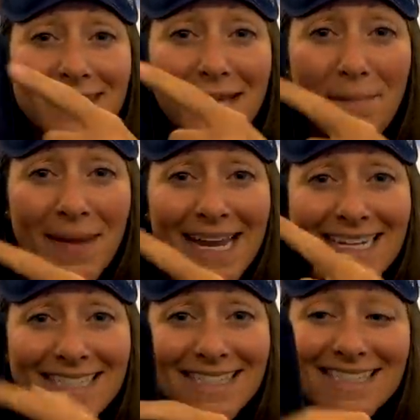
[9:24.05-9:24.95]

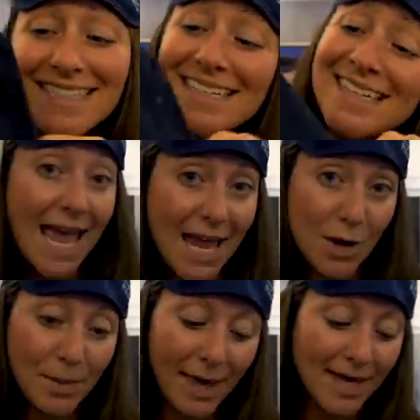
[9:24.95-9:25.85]
slippies,
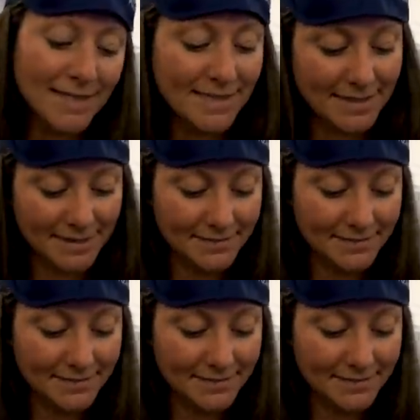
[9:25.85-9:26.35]
earplugs,